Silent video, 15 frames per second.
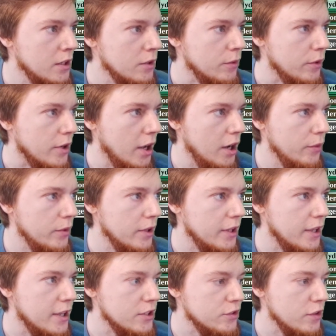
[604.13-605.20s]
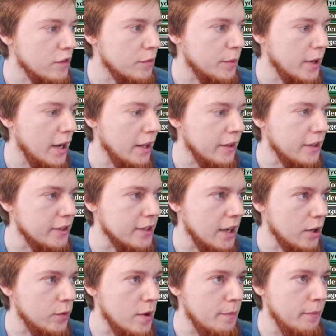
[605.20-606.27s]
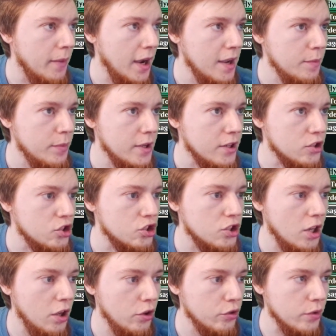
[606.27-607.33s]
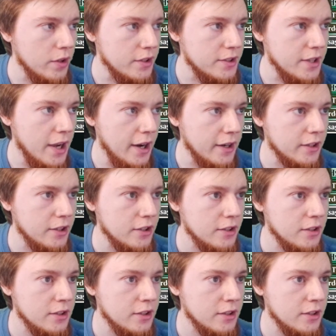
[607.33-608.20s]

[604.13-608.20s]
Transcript: We're not really a History of Benalia deck. We might be a Sheoldred deck.